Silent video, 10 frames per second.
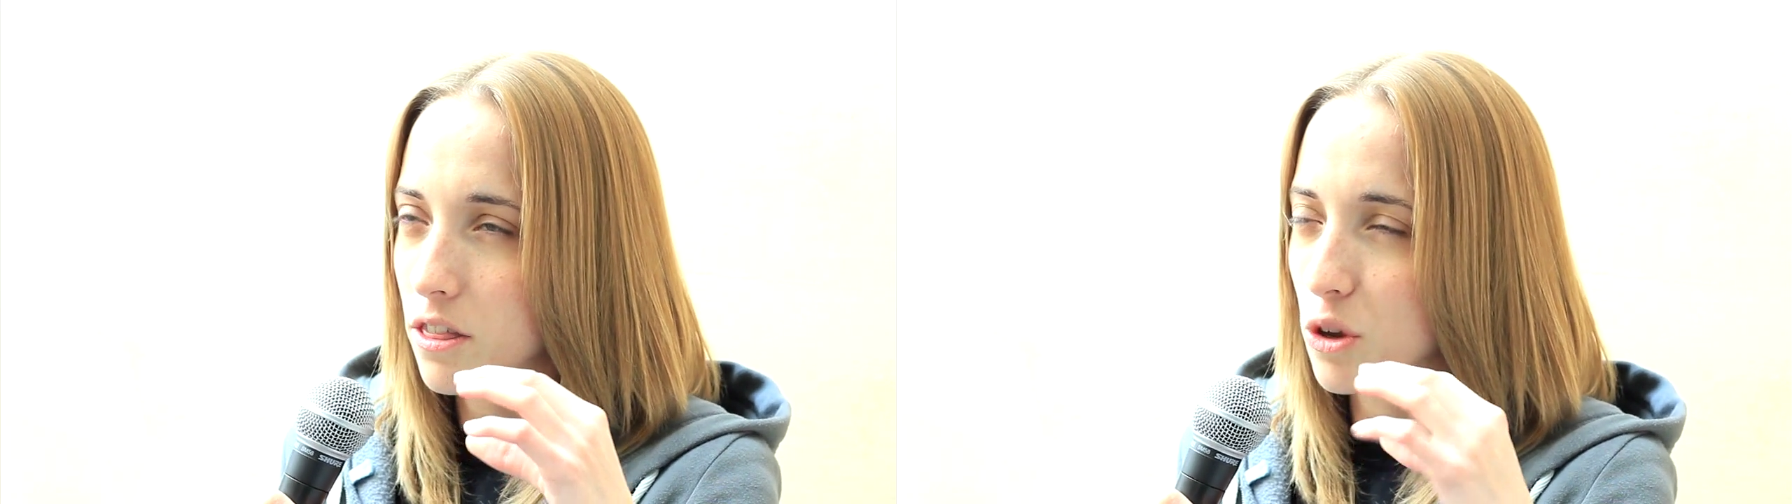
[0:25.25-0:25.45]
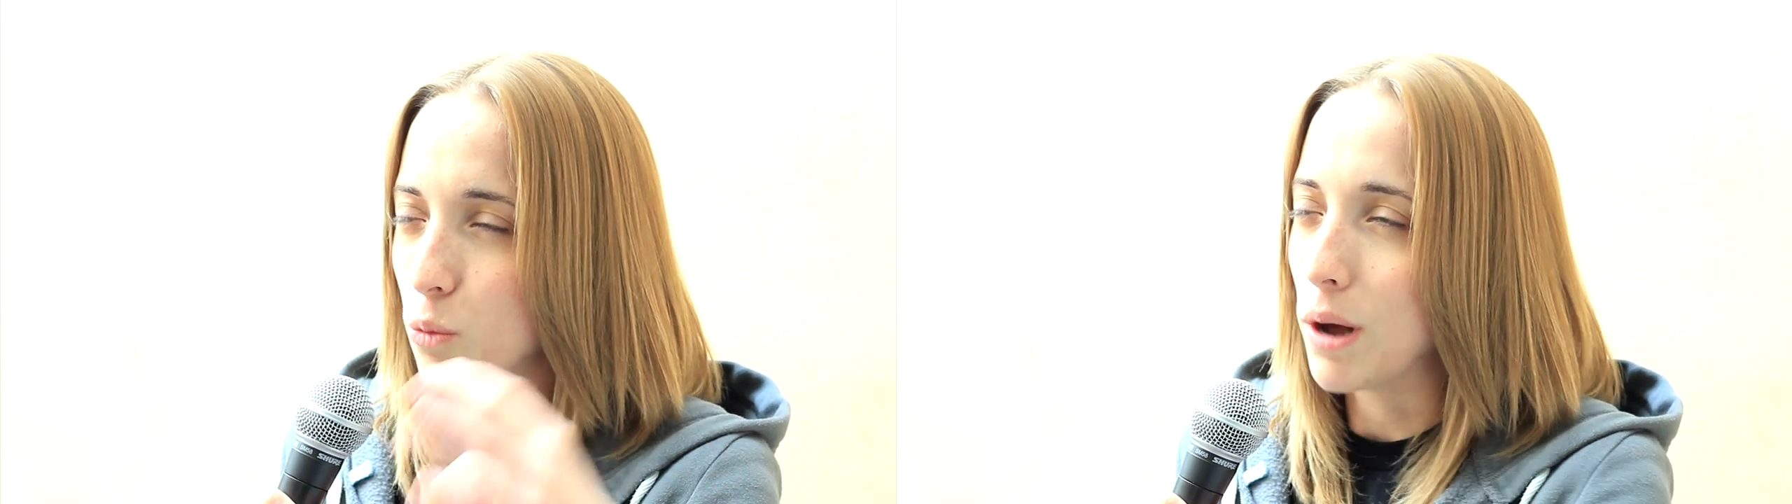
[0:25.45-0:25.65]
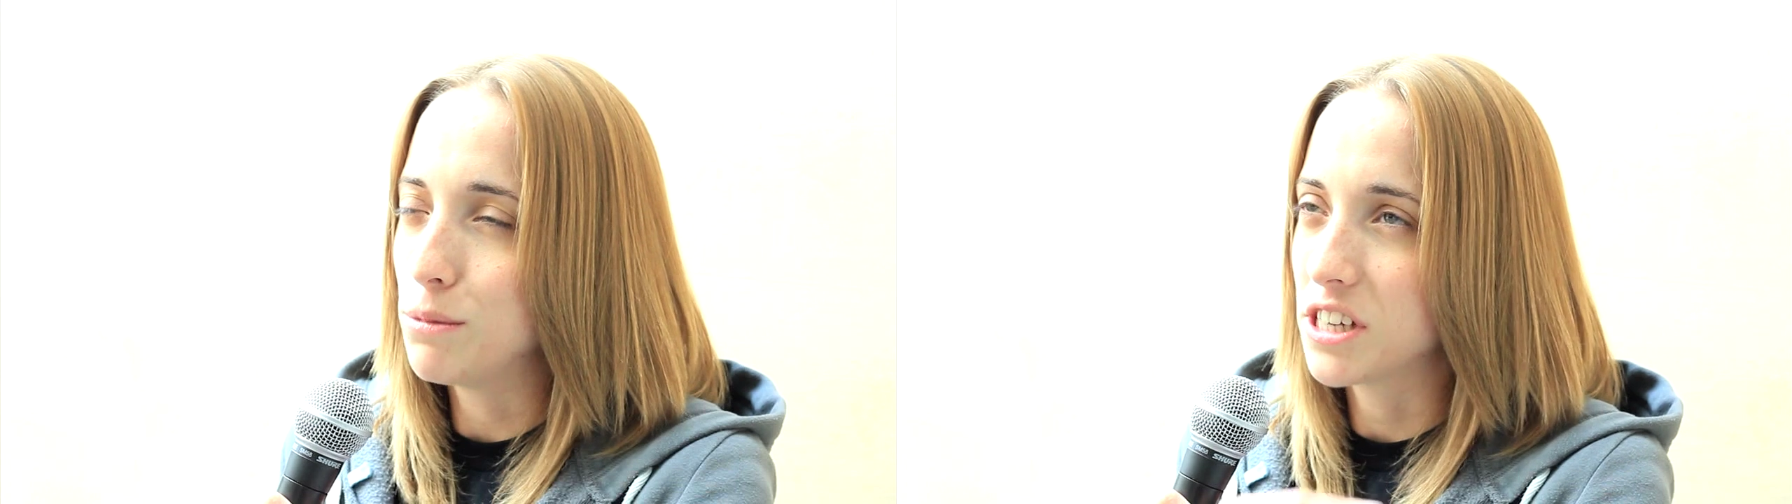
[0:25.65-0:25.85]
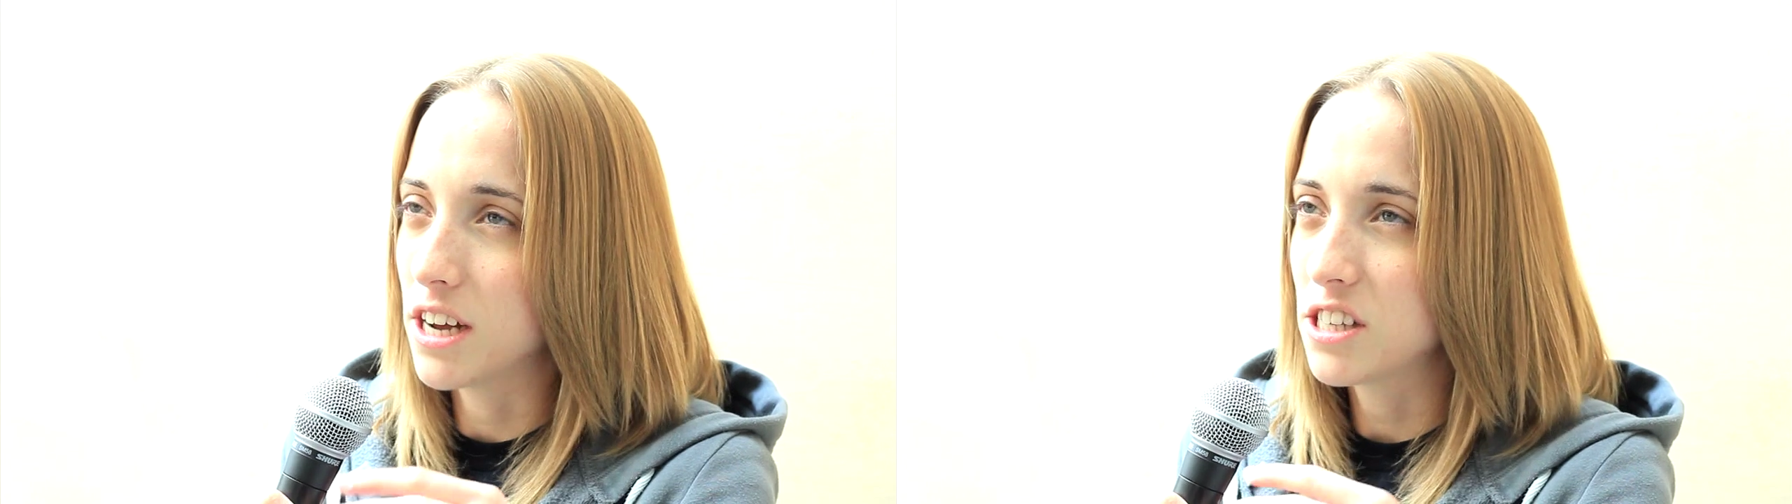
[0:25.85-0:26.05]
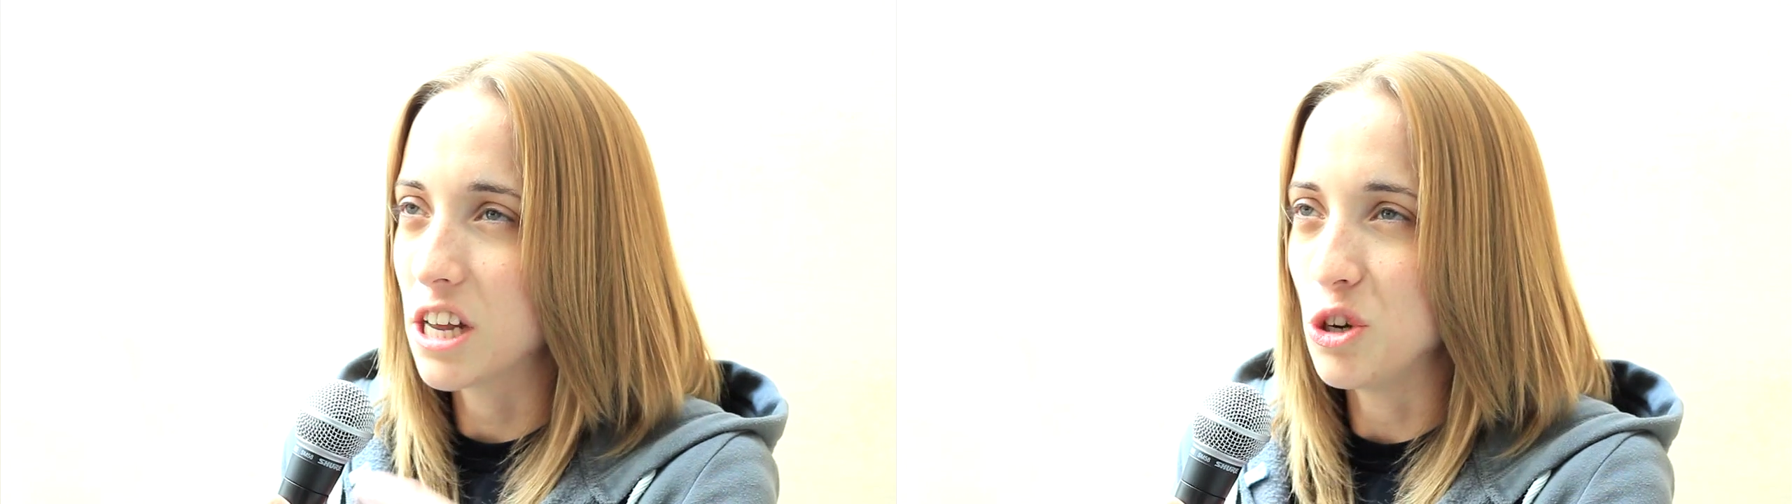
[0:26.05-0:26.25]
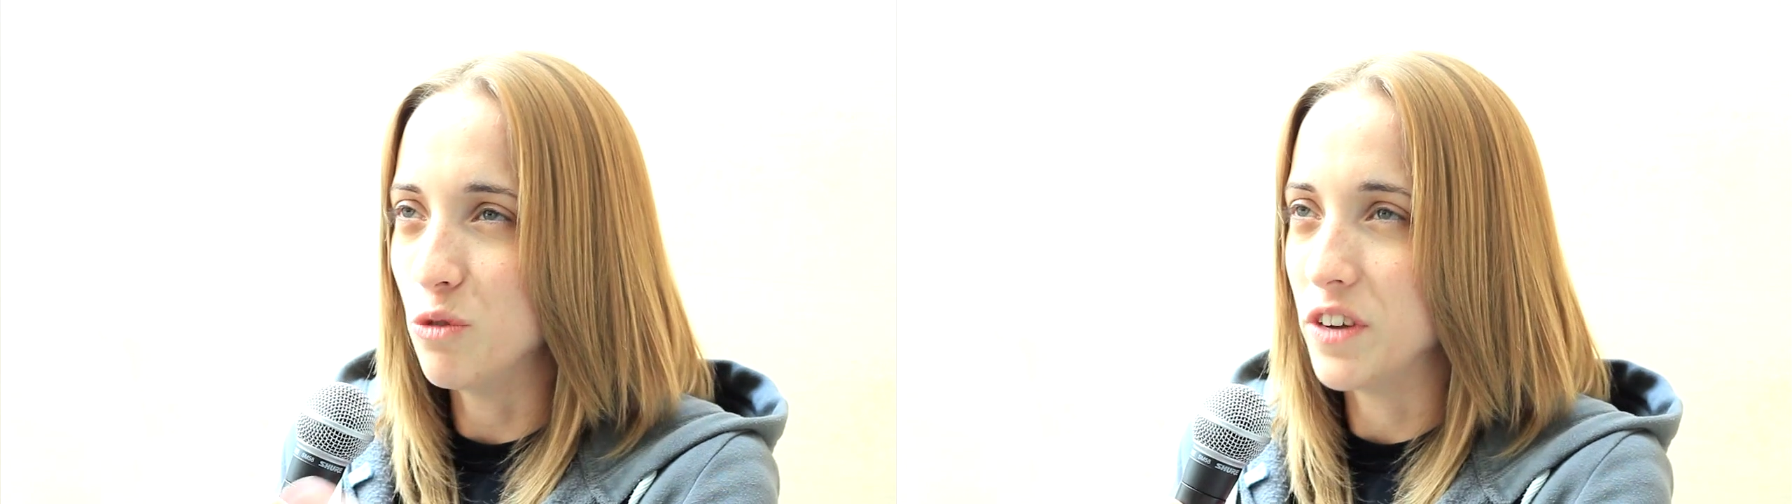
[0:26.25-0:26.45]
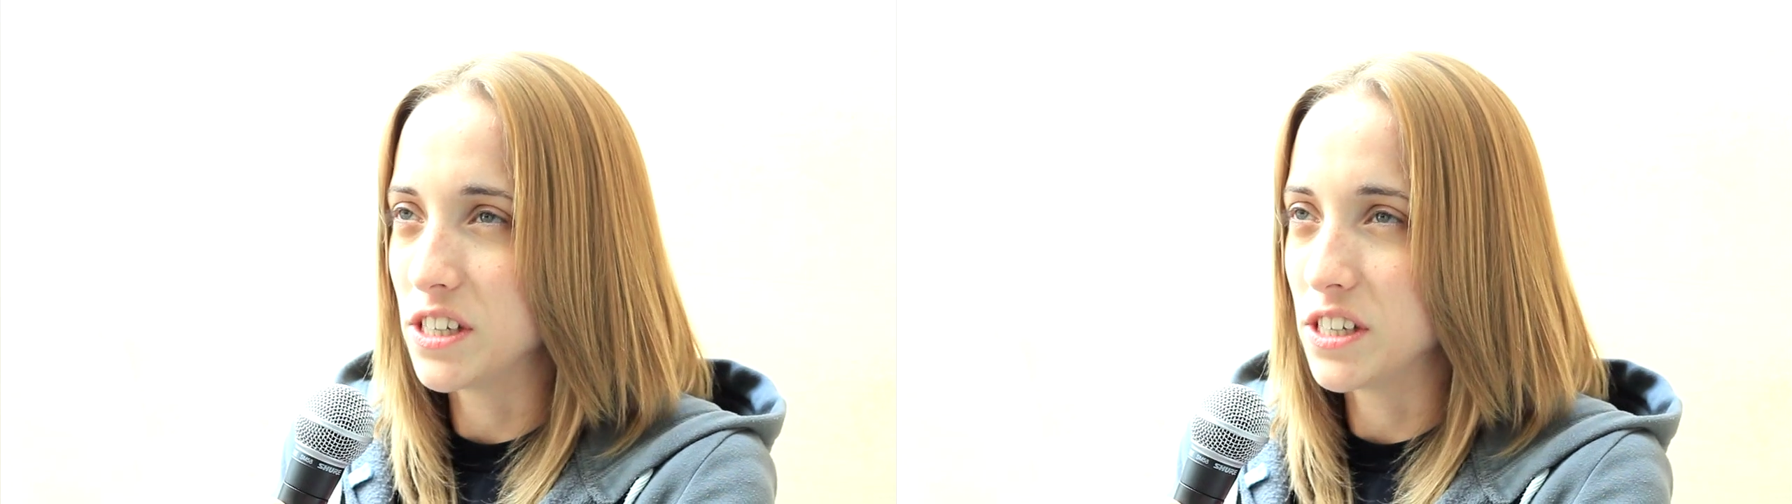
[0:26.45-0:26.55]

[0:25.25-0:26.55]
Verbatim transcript: the websites that you